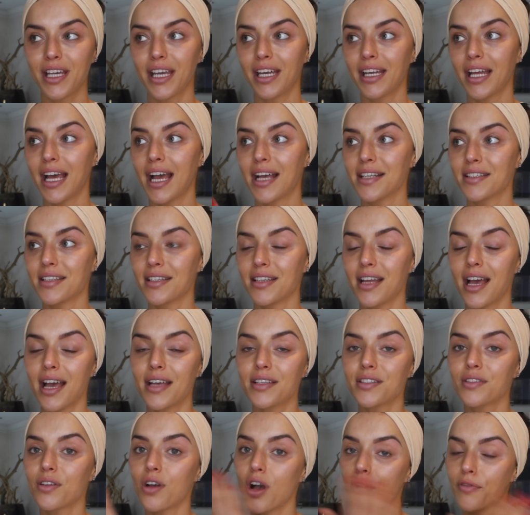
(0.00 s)
It has a
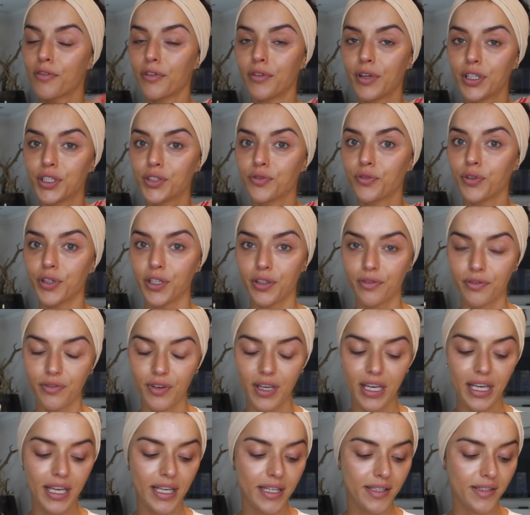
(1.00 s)
nice coverage for your
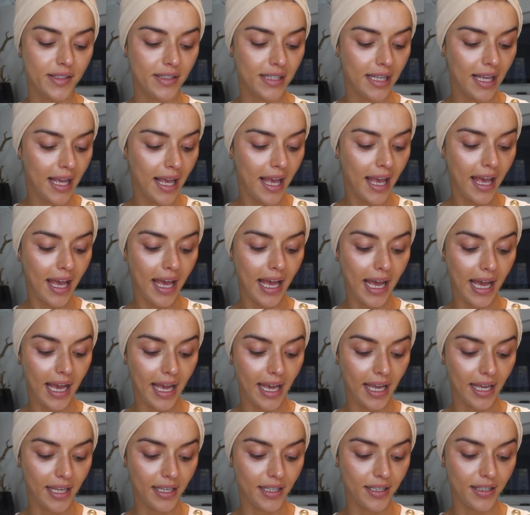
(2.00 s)
face.
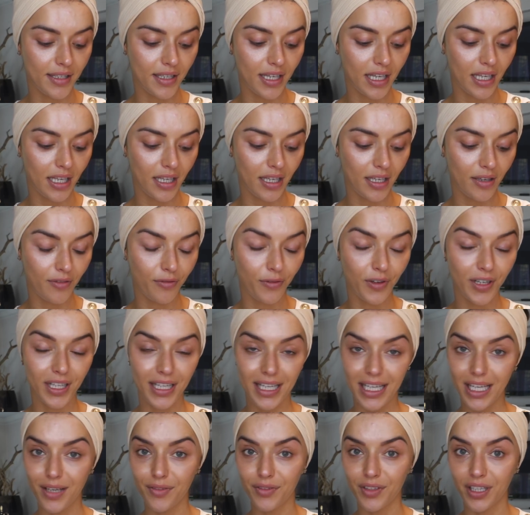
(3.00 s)
And for the
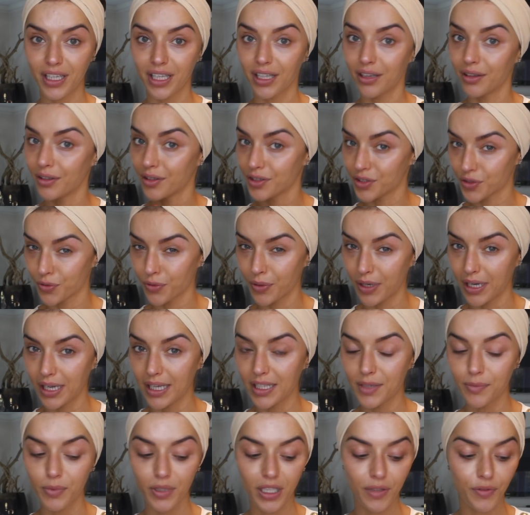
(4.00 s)
evening, it looks
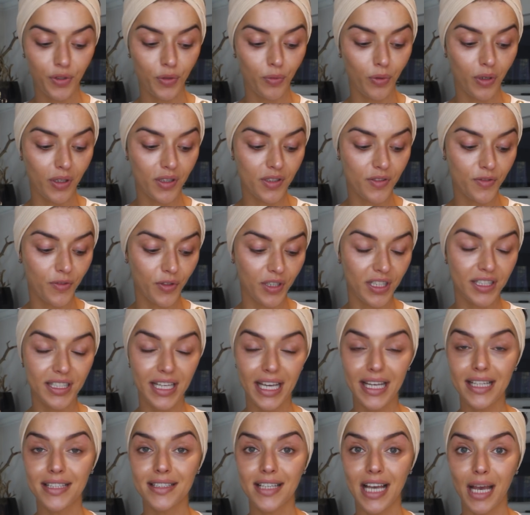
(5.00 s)
great. But if you want for the
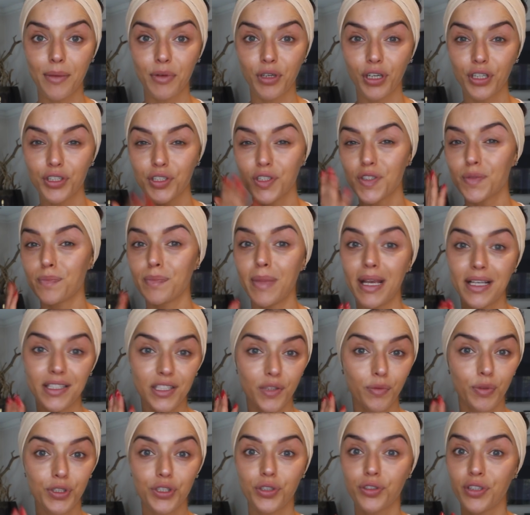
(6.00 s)
daytime, you can just mix
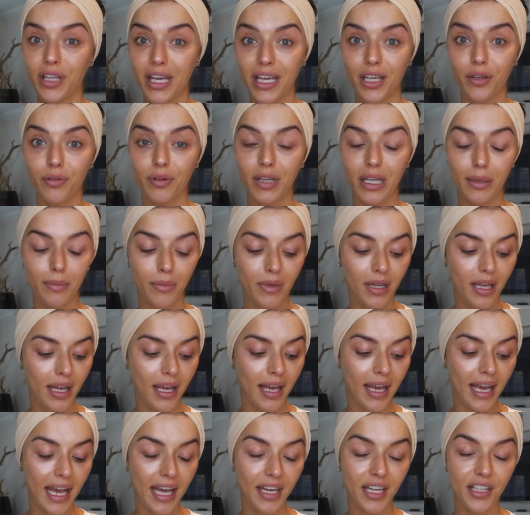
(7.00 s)
it with your day cream
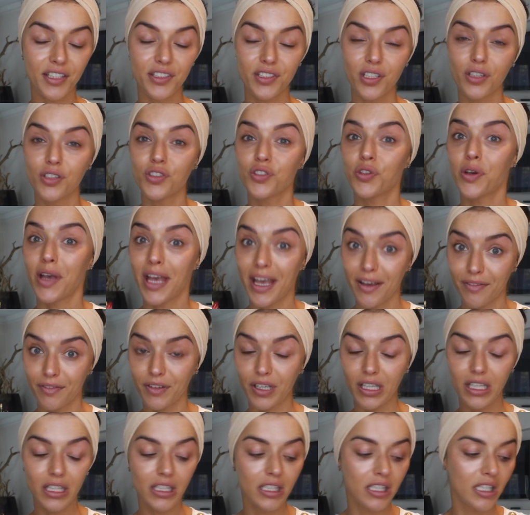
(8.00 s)
and it's not so
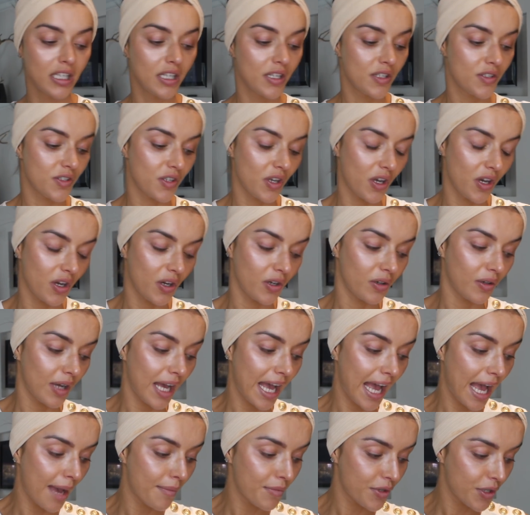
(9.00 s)
heavy. So
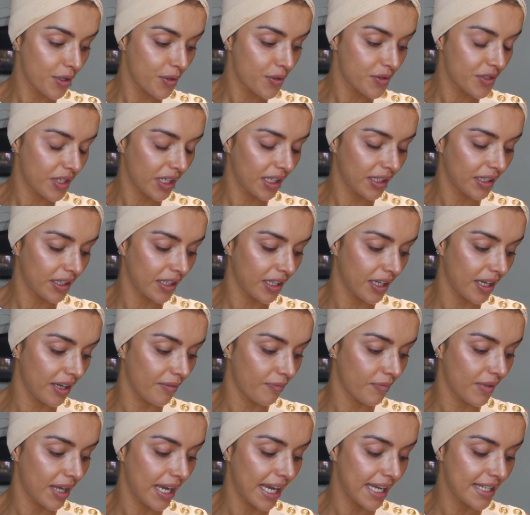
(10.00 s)
I'm using the
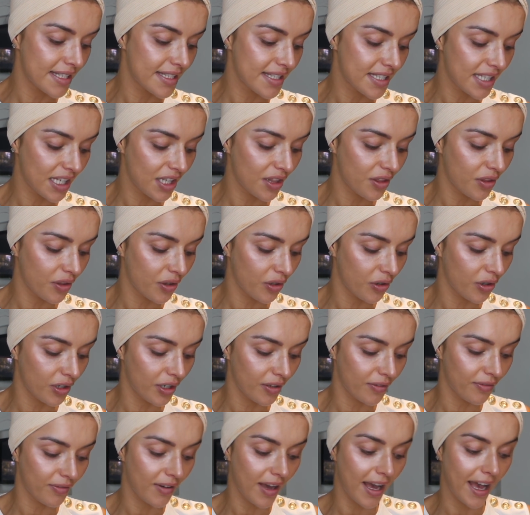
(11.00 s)

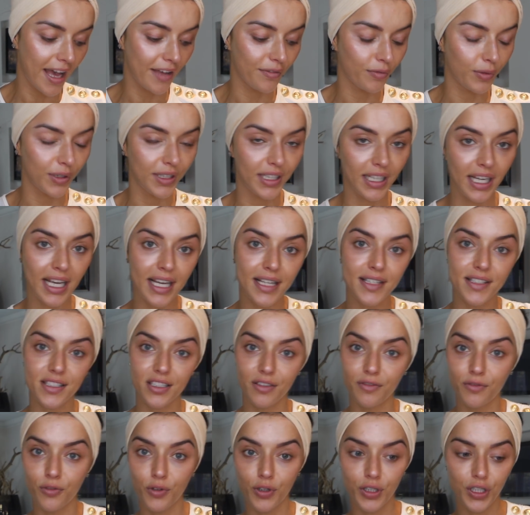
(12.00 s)
NC35 with the
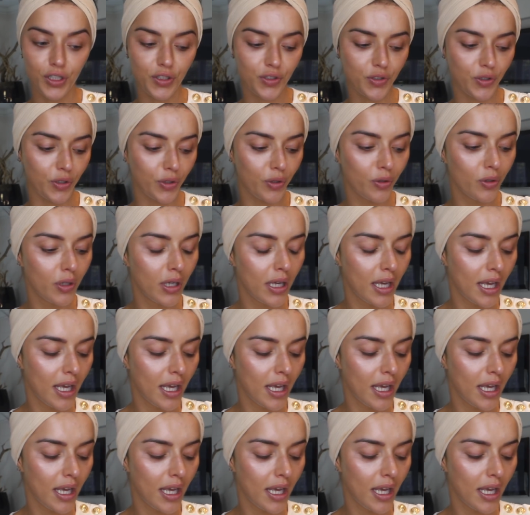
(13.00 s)
NC42.